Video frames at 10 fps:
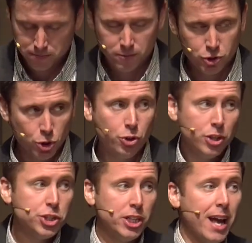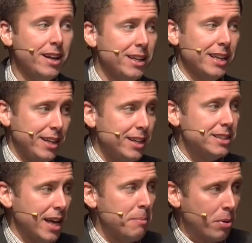True Christianity
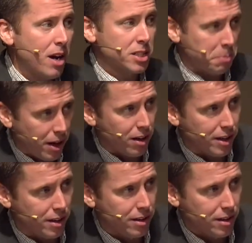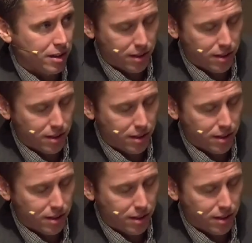is a prosperity